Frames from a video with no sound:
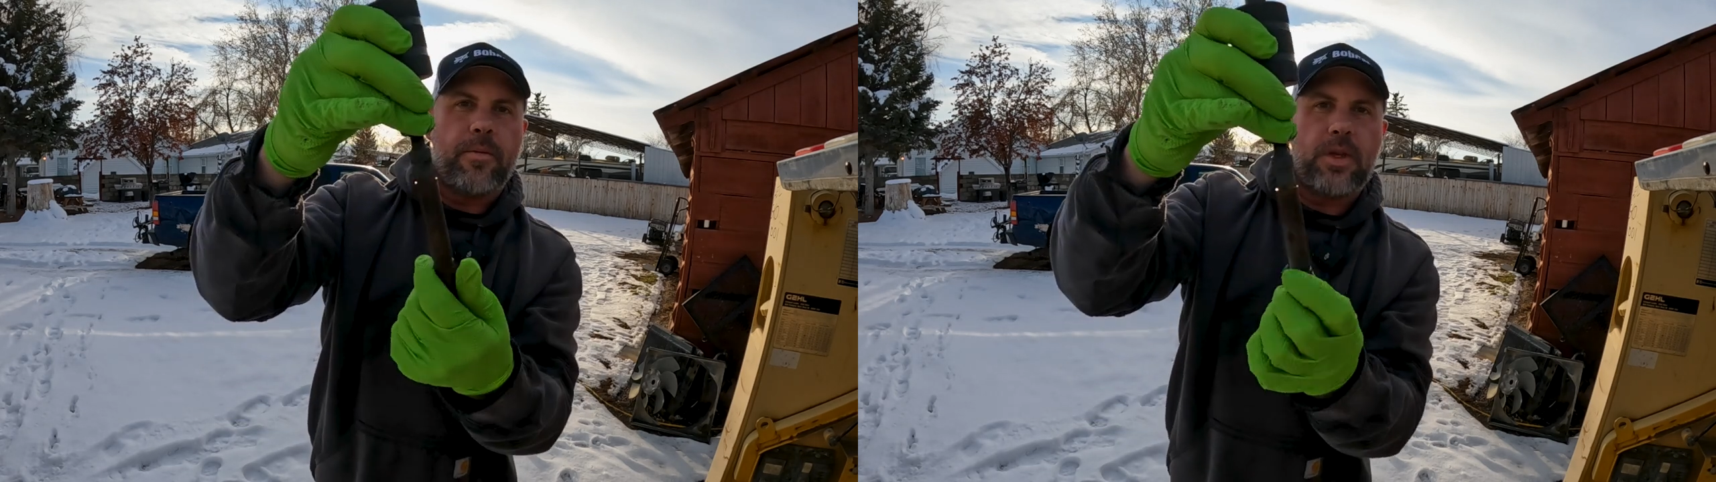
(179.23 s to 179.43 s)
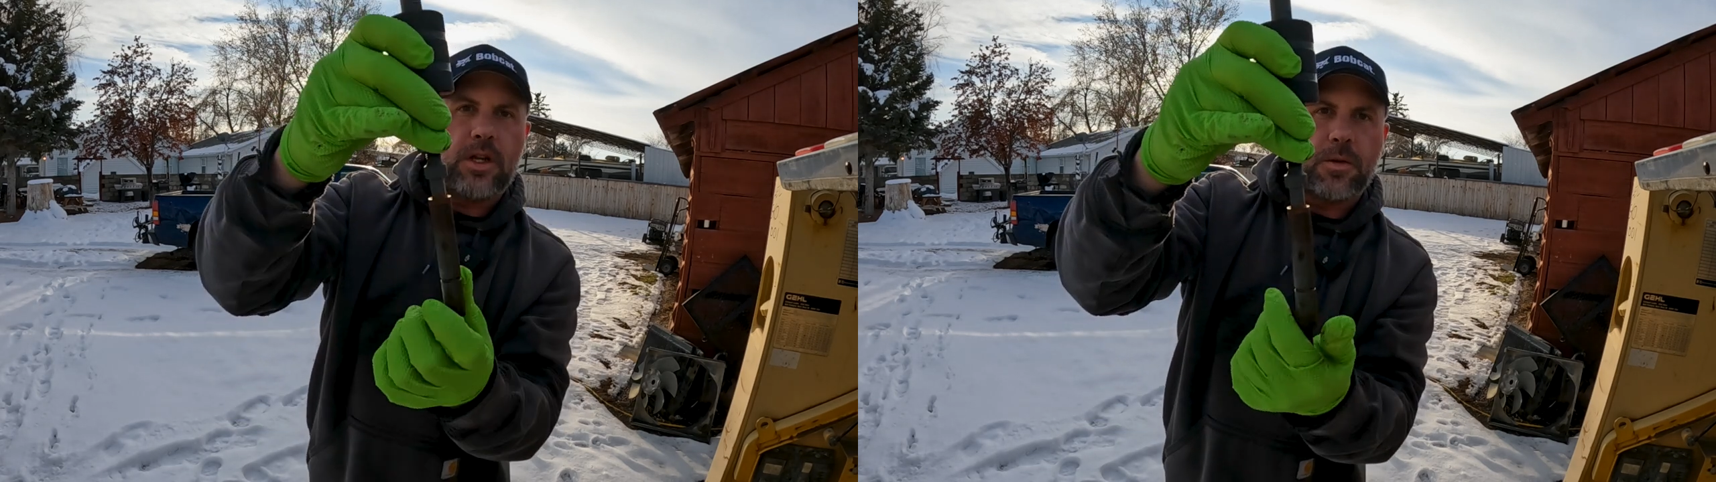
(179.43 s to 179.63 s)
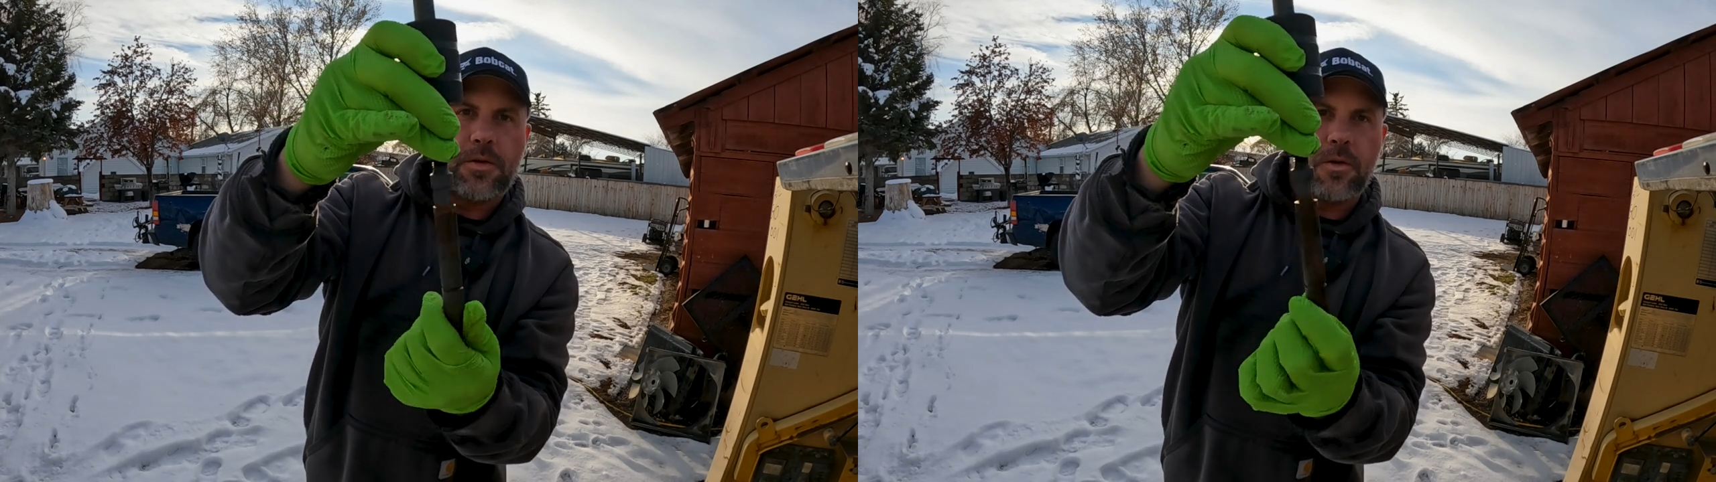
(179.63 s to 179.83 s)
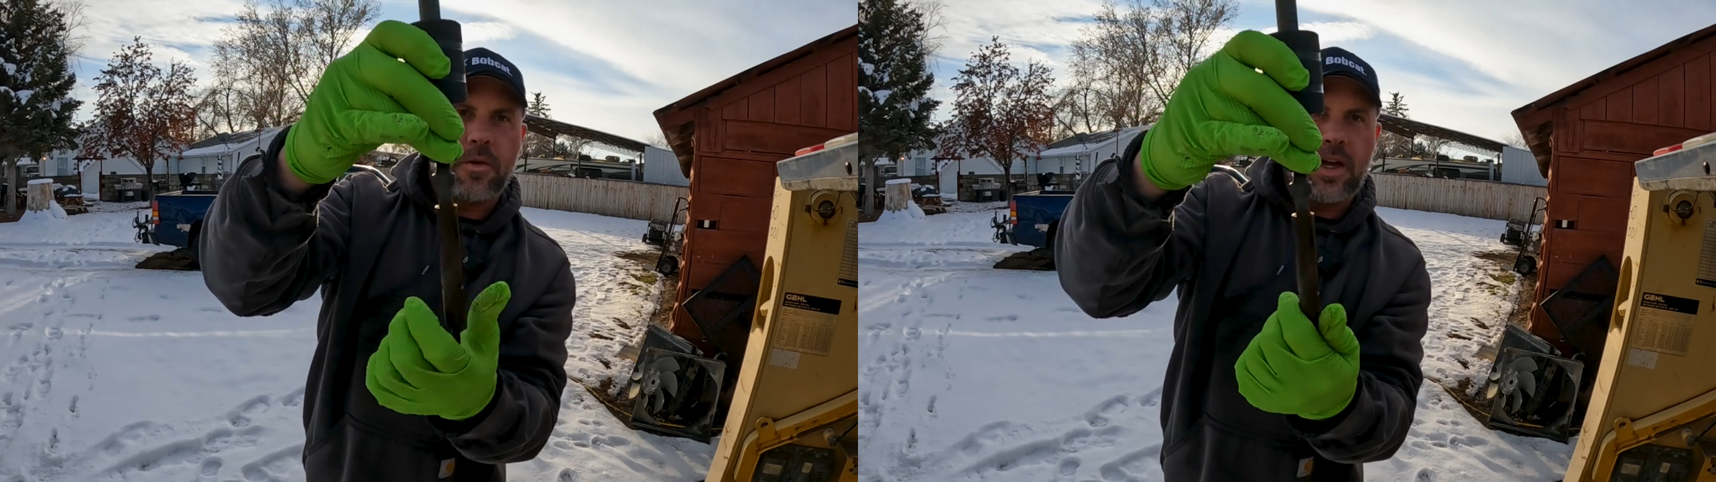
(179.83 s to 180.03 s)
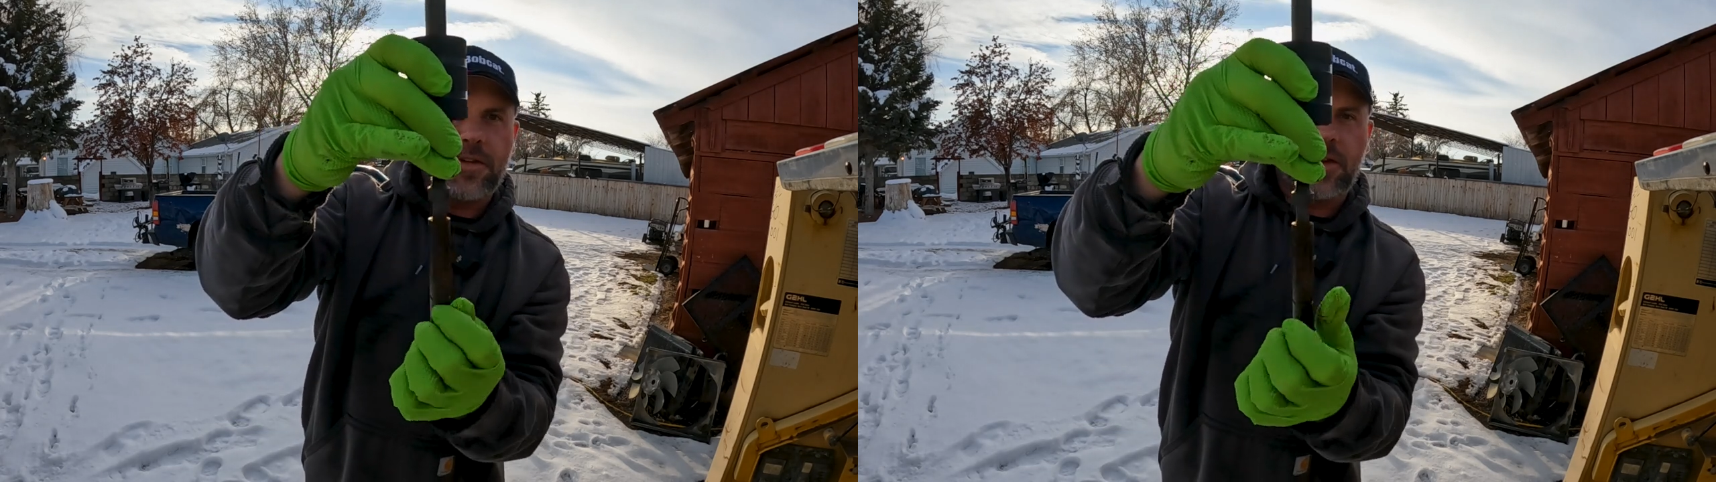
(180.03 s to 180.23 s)
you know, screw
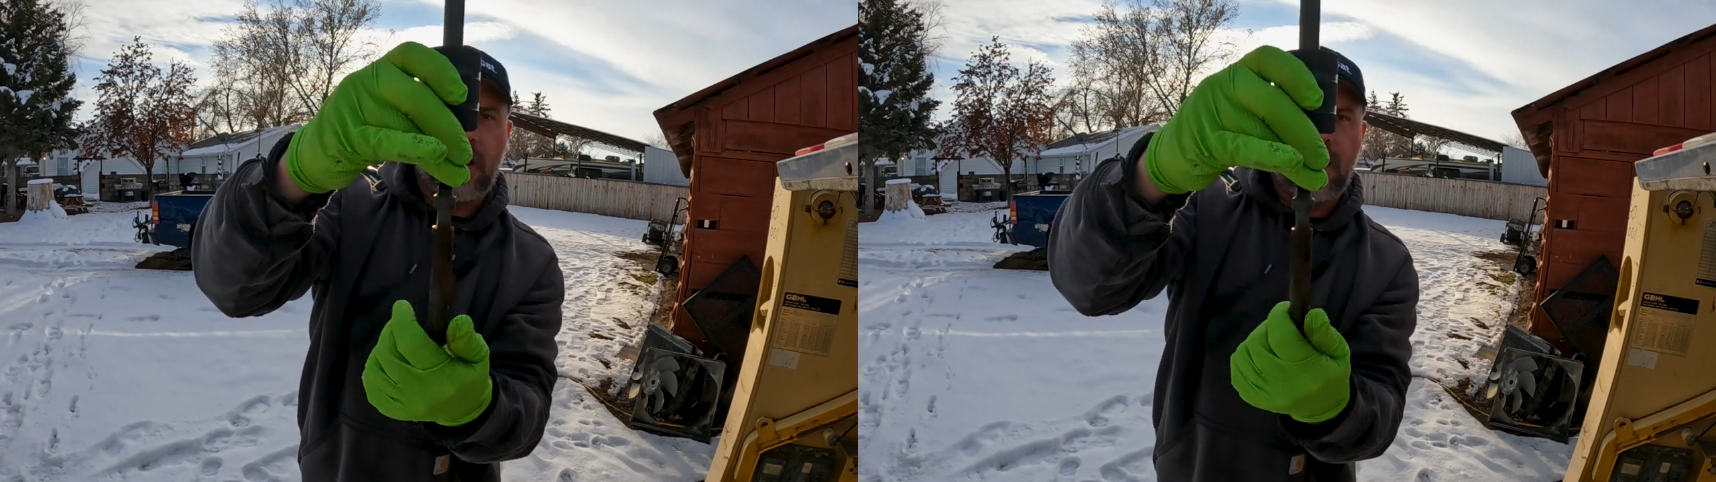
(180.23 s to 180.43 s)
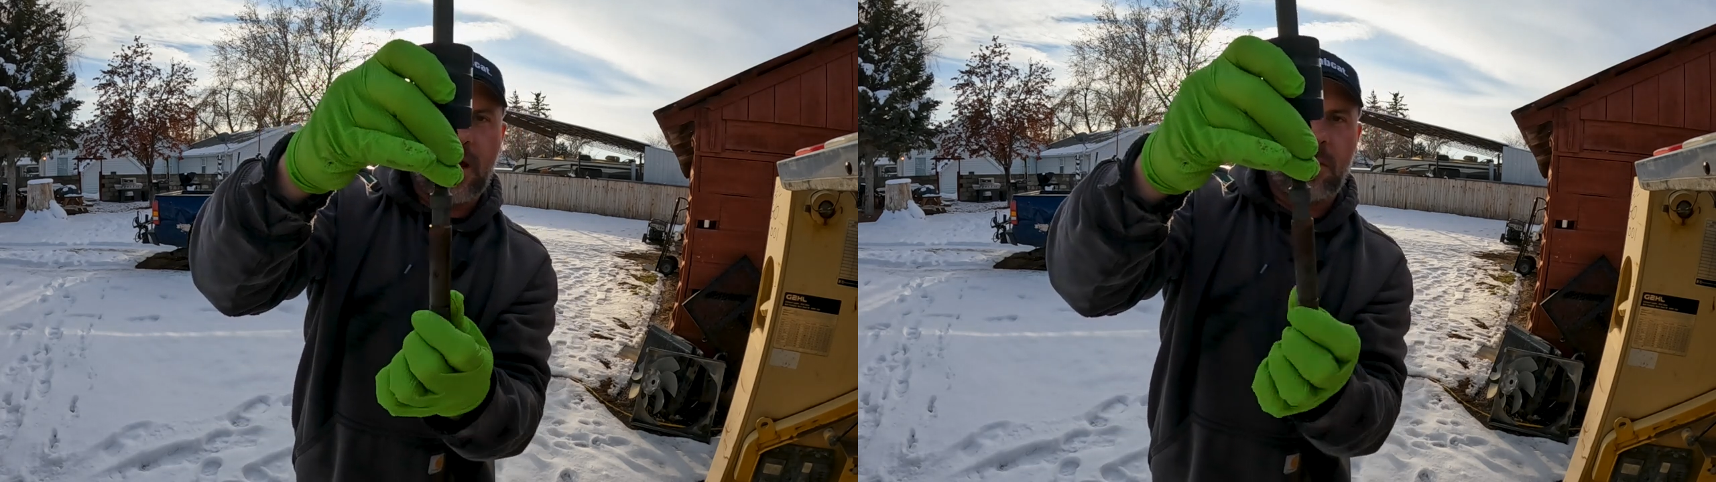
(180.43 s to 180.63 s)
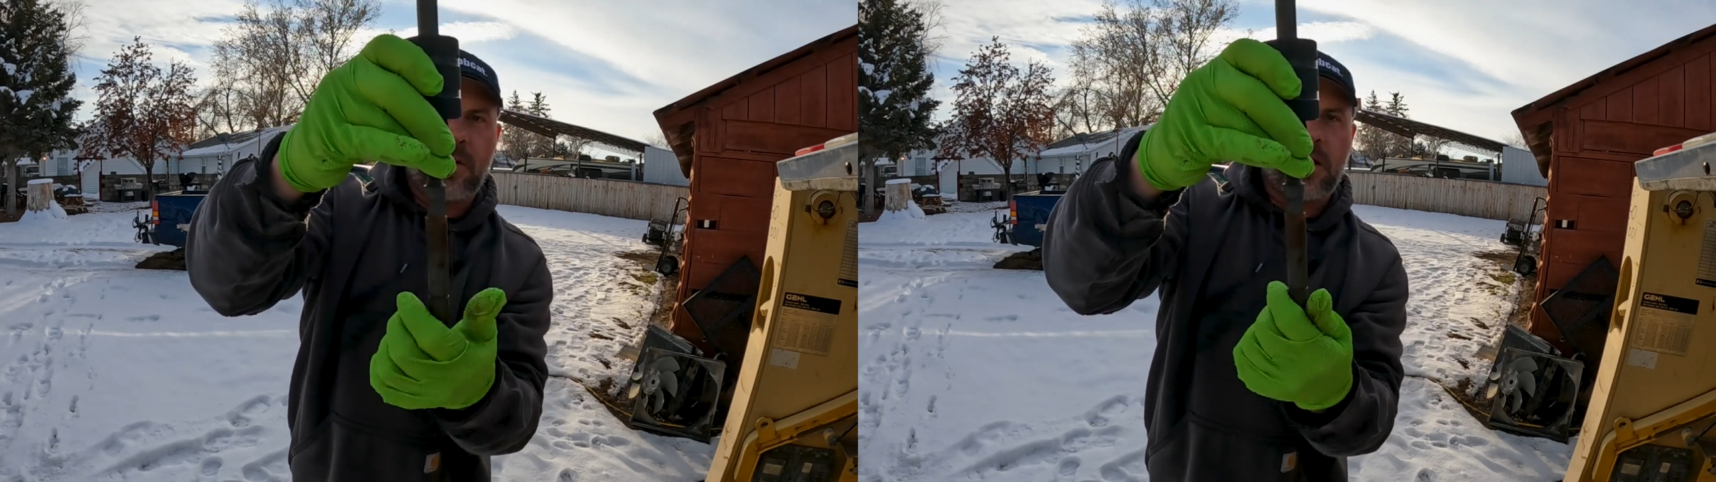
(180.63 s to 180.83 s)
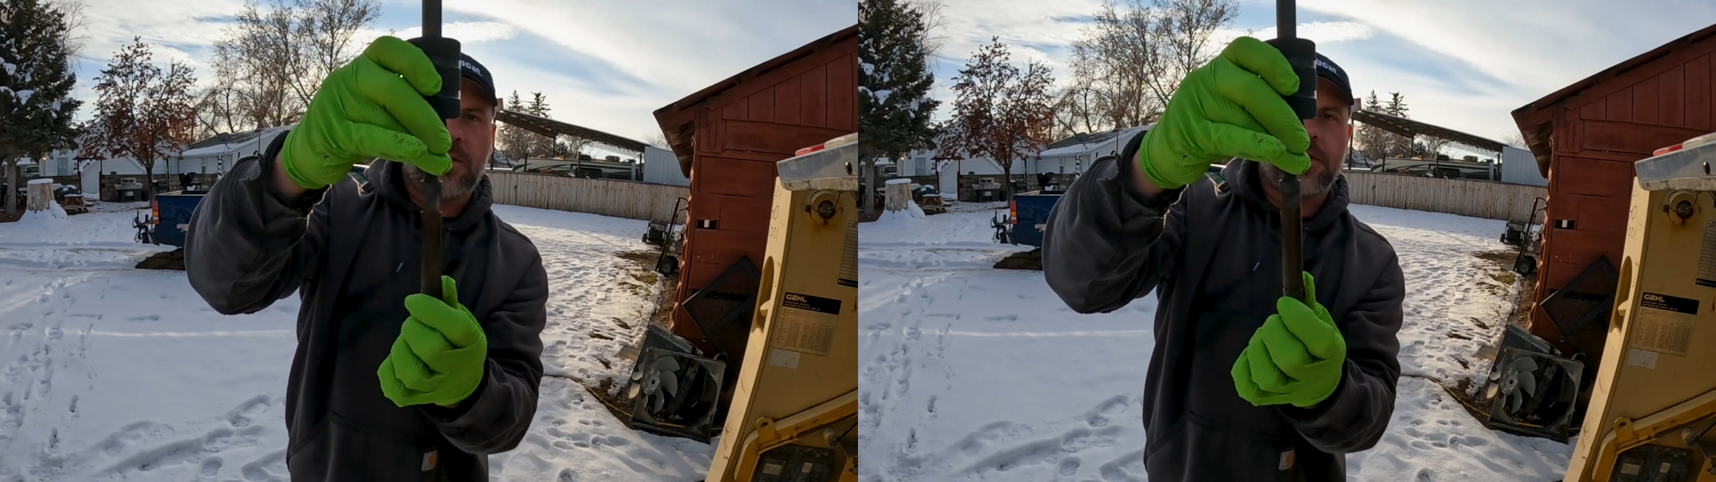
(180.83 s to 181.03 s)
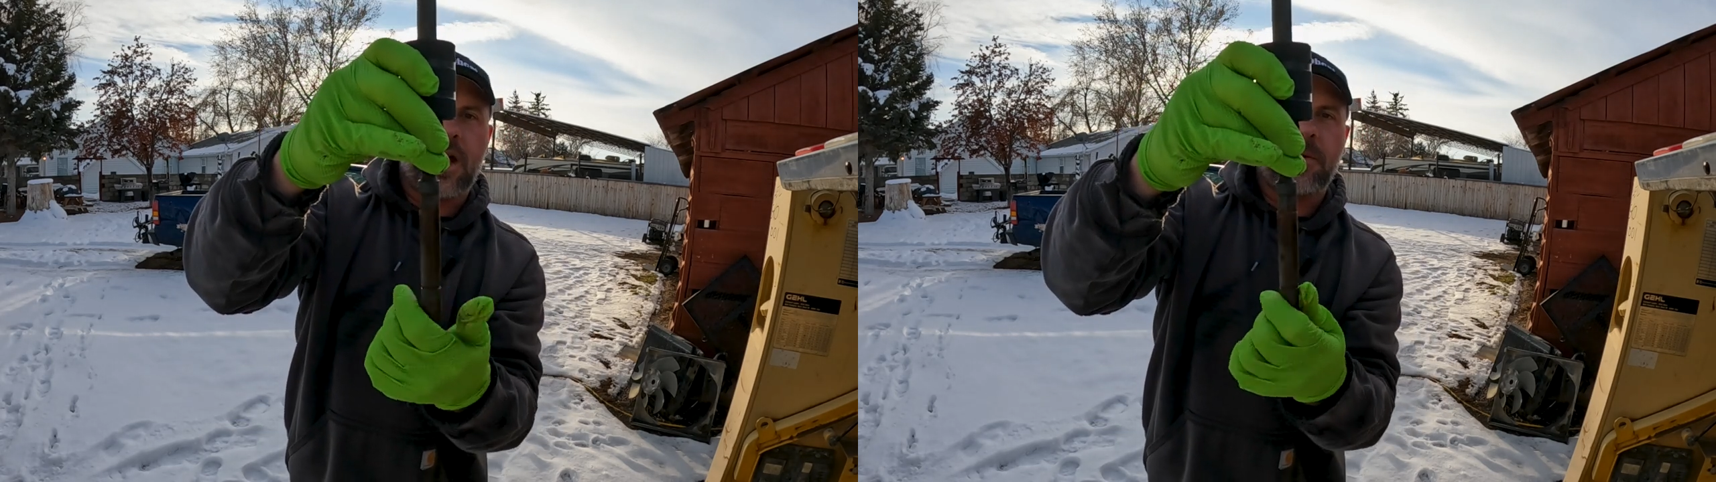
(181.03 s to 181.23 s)
that slide hammer right
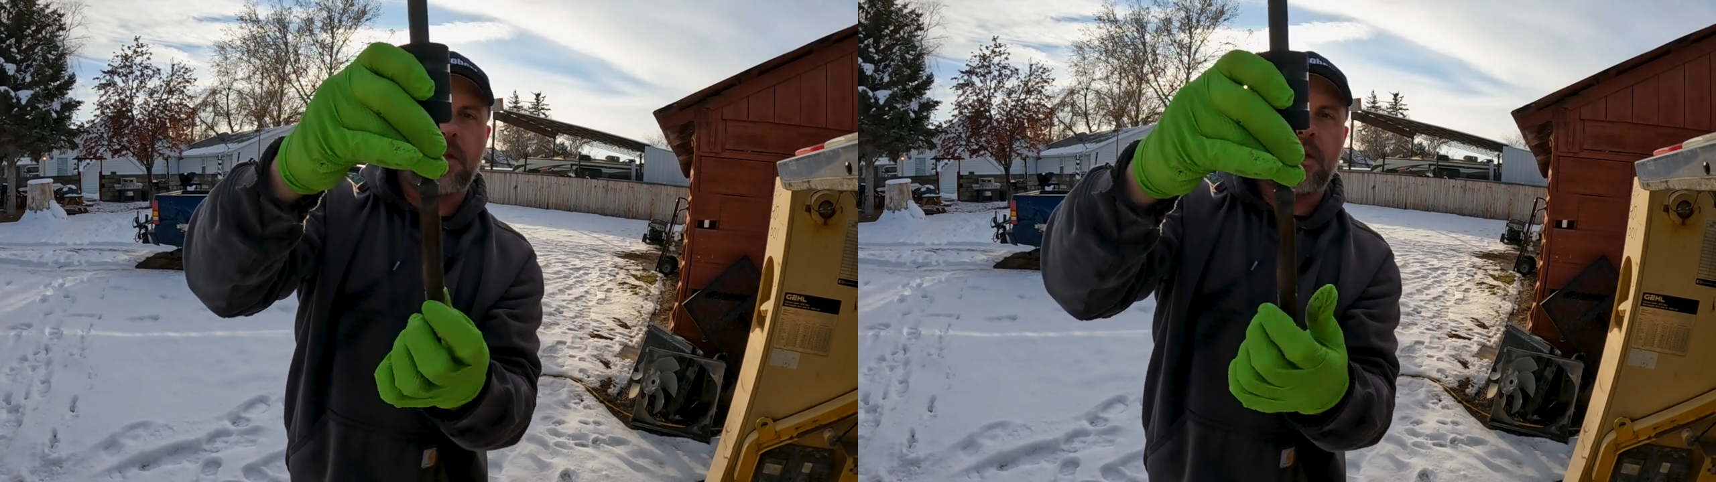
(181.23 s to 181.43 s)
on top of